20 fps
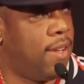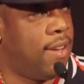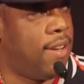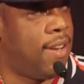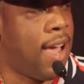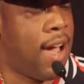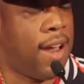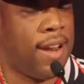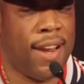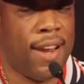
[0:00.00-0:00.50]

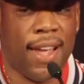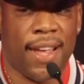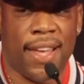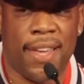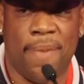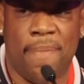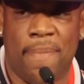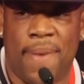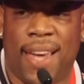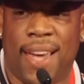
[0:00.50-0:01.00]
now that I
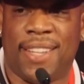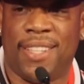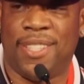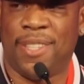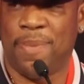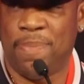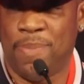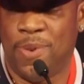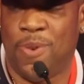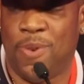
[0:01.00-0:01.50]
get back to
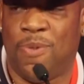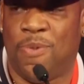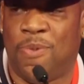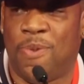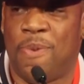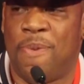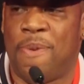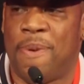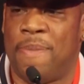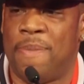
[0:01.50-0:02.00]
the
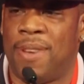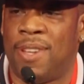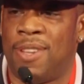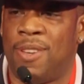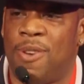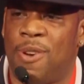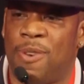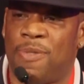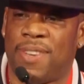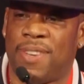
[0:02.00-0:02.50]
beautiful women in
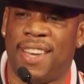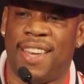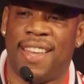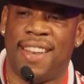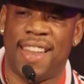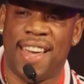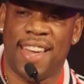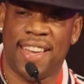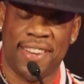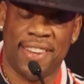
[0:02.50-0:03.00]
North
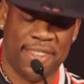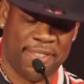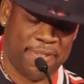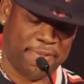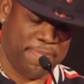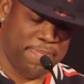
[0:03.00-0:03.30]
Carolina,